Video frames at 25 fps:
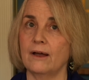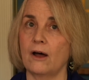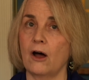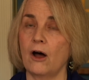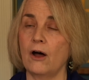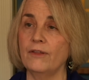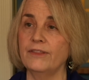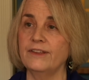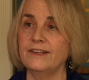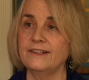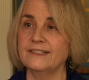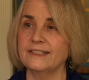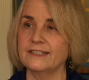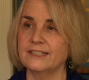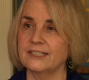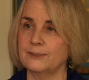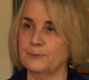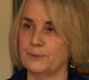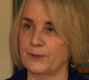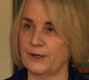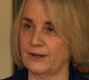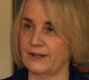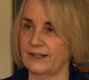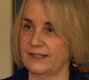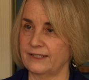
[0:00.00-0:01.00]
all these
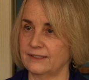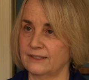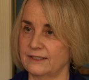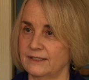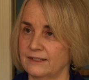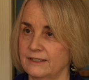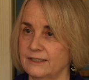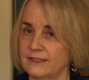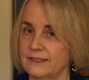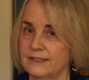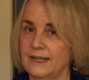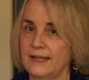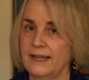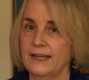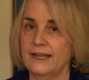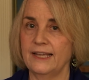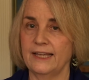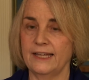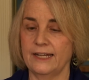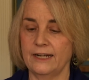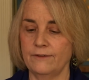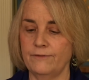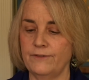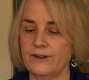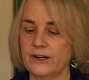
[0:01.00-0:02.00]
experiences
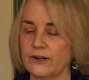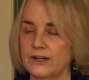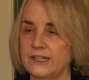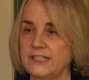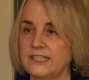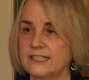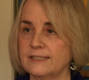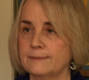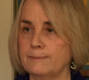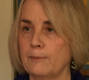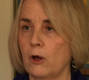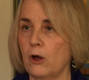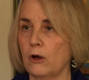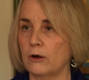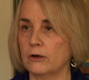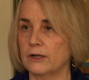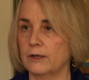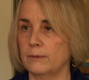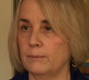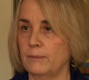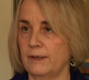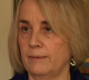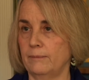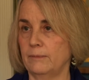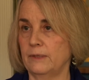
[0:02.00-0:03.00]
in a very small
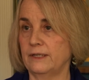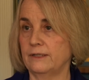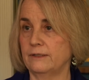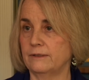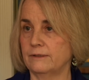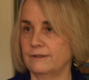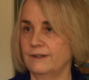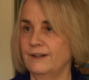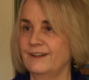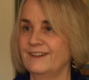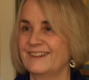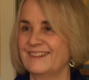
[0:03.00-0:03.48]
commitment.